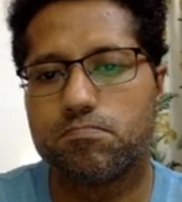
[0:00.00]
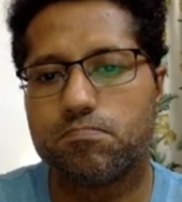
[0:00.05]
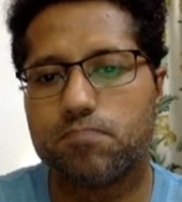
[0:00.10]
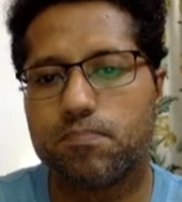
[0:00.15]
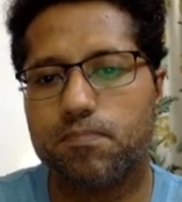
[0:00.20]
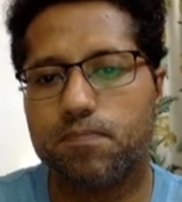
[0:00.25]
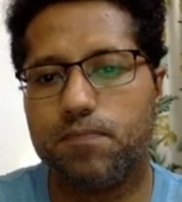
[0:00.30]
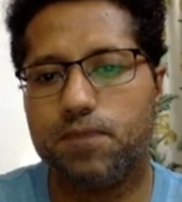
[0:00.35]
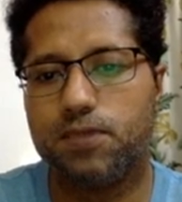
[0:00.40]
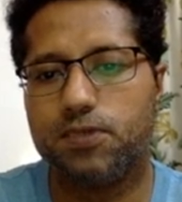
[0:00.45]

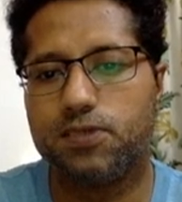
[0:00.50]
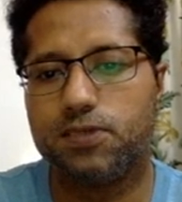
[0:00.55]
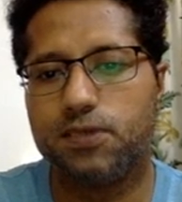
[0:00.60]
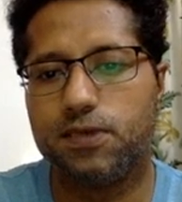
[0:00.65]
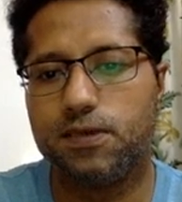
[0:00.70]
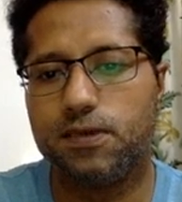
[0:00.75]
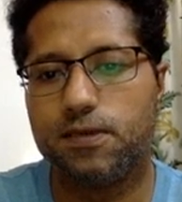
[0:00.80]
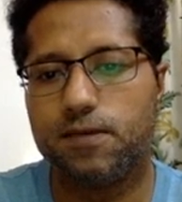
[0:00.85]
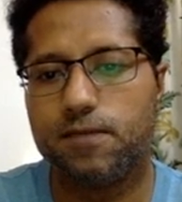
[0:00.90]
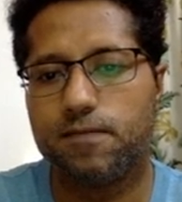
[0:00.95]

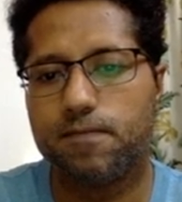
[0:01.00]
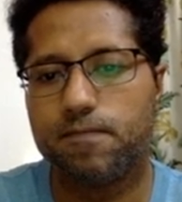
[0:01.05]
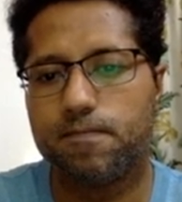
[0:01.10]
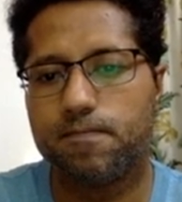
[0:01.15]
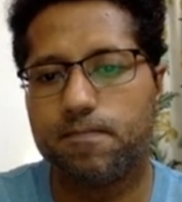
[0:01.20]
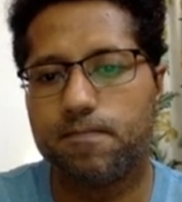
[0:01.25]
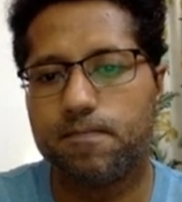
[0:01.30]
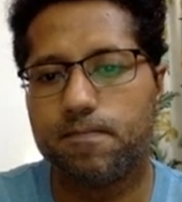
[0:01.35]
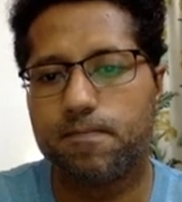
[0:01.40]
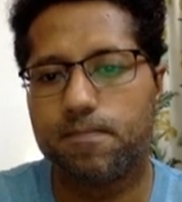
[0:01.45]
BC
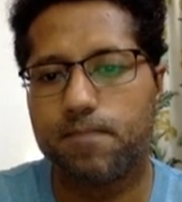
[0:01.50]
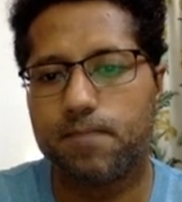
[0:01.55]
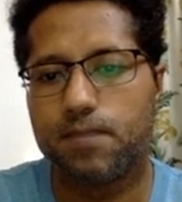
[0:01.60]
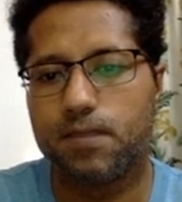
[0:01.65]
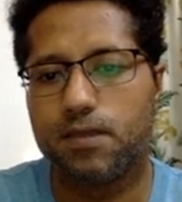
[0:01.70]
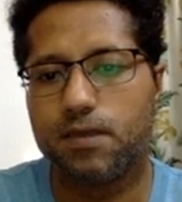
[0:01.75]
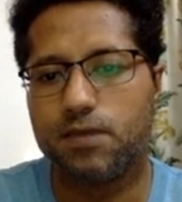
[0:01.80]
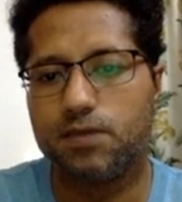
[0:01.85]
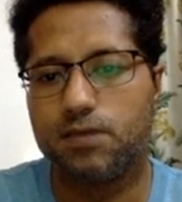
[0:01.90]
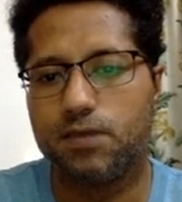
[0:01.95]

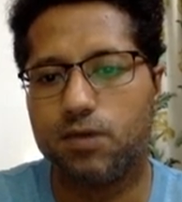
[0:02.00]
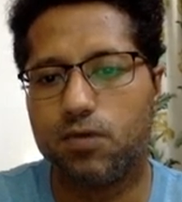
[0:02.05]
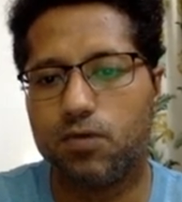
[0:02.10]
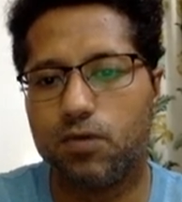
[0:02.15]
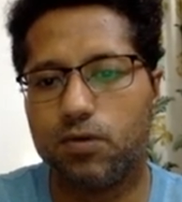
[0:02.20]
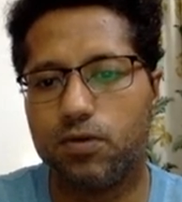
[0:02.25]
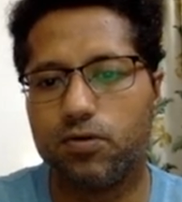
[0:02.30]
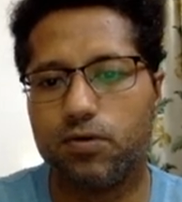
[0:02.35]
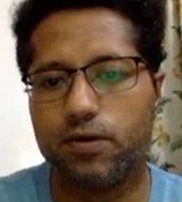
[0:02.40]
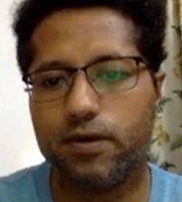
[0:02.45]
is
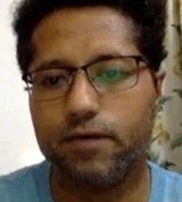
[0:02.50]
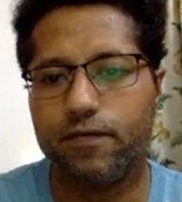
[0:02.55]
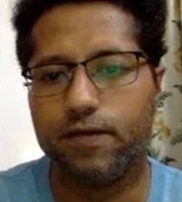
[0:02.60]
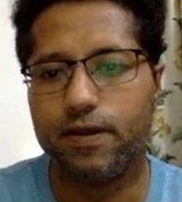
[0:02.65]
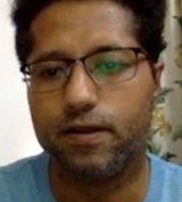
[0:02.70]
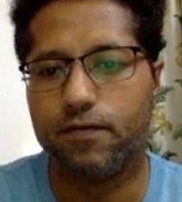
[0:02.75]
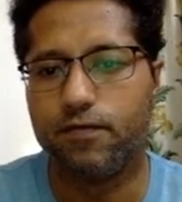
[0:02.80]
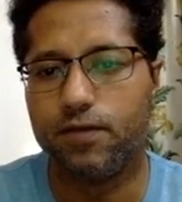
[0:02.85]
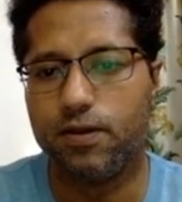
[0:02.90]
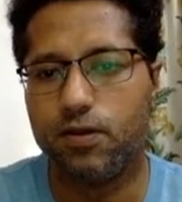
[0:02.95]
equal to,
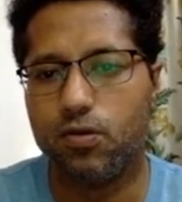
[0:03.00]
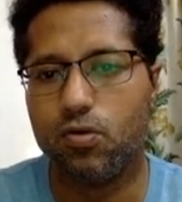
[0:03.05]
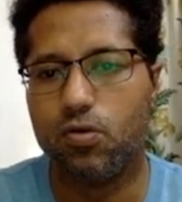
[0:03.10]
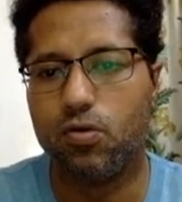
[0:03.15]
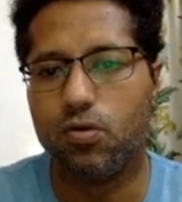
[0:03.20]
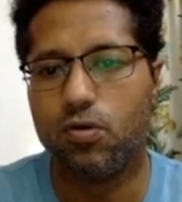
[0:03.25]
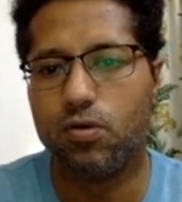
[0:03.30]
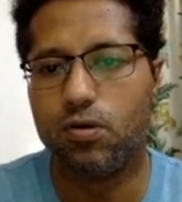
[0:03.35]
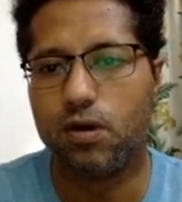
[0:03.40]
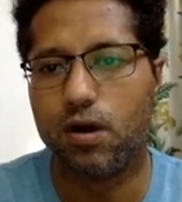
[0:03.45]
given, we
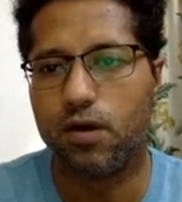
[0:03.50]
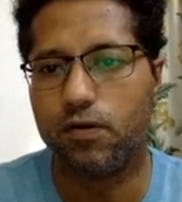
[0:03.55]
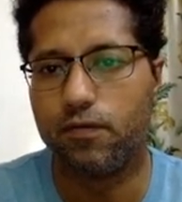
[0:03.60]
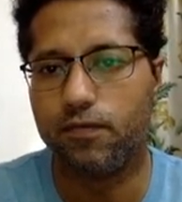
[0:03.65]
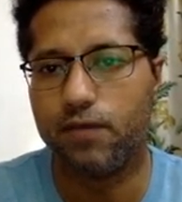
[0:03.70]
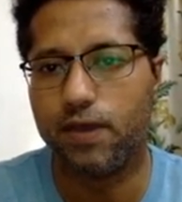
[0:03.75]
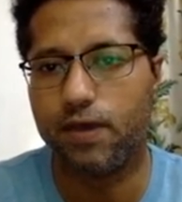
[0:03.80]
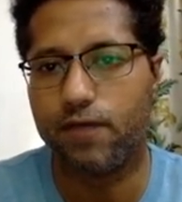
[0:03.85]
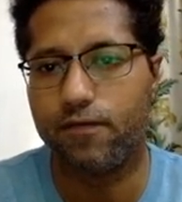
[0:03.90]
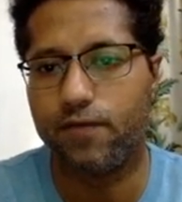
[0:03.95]
know or
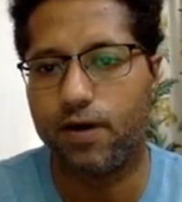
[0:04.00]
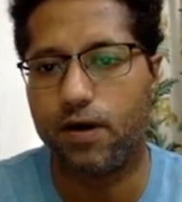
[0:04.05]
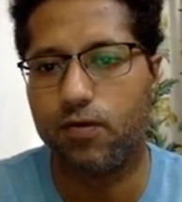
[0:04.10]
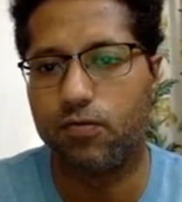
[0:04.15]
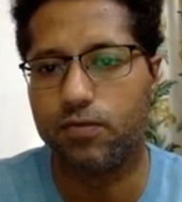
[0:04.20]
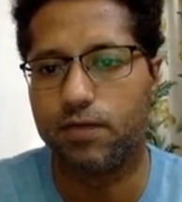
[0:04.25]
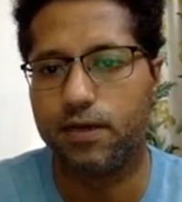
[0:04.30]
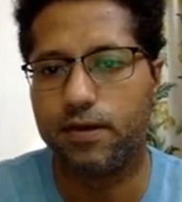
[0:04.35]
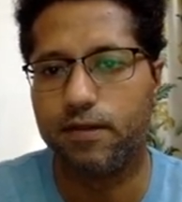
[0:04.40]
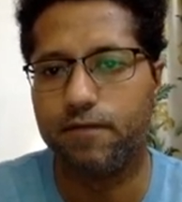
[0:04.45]
we have
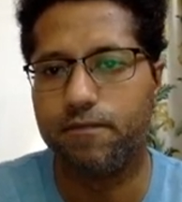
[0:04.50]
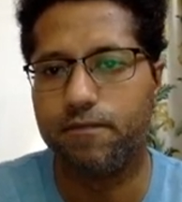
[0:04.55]
found that if